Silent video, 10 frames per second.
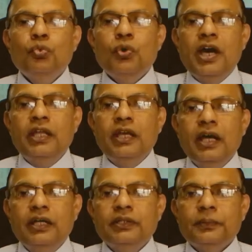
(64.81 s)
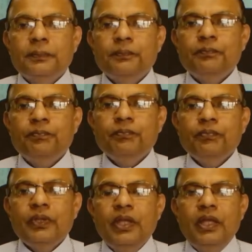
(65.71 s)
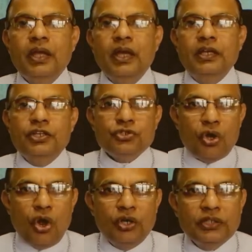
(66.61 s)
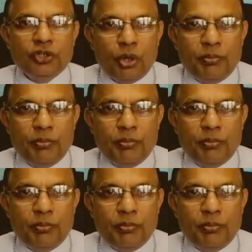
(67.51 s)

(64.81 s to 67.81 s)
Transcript: to one another. And it is called the